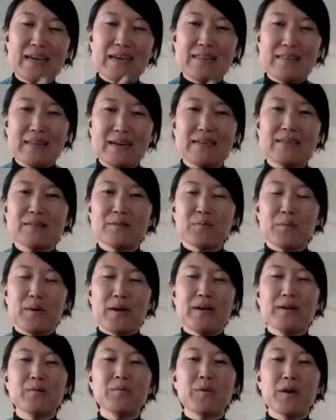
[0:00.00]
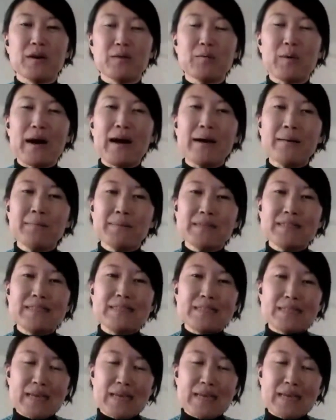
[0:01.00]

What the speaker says: And that's why what happens